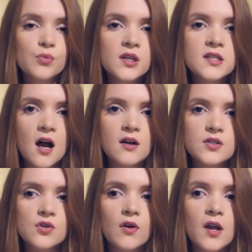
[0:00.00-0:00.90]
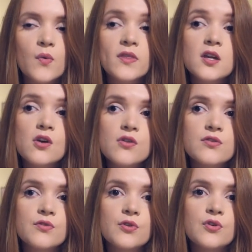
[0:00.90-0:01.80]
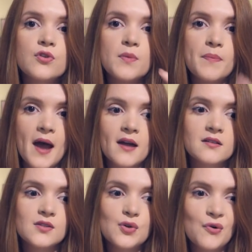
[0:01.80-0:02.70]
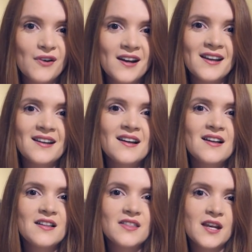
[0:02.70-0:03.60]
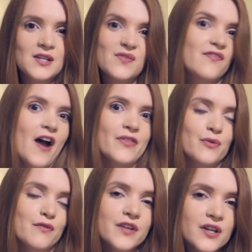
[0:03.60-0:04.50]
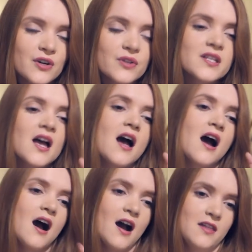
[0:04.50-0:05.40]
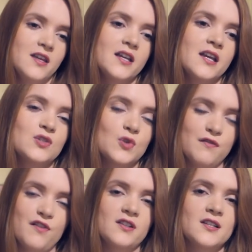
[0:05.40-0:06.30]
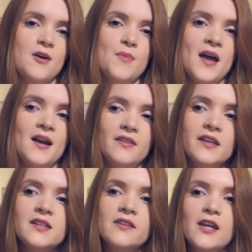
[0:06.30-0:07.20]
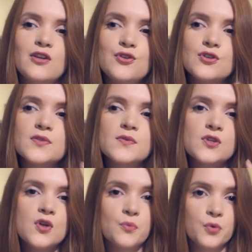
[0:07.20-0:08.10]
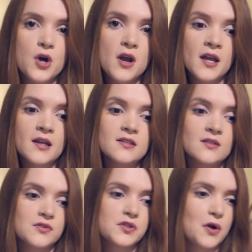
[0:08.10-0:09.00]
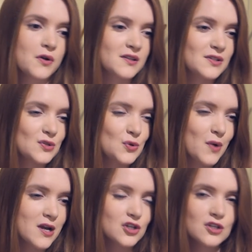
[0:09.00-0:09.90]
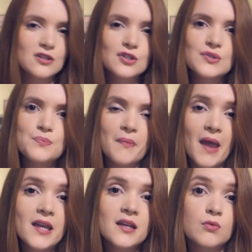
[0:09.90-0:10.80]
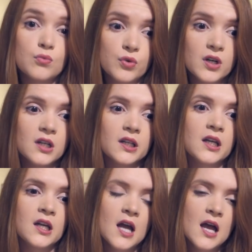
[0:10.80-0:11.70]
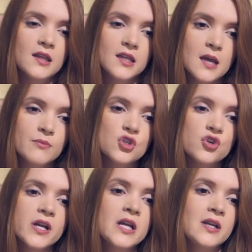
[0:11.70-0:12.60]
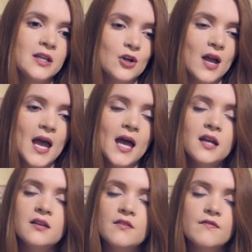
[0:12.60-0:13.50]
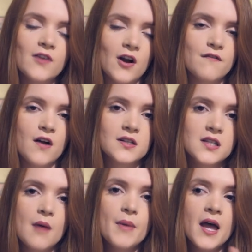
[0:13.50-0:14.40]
really dark story. When they go through the backstory that is finally revealed, I think it's really fucked up. And I think that they use certain wordings and certain situations to make it really, the imagery in your head, very fucked up,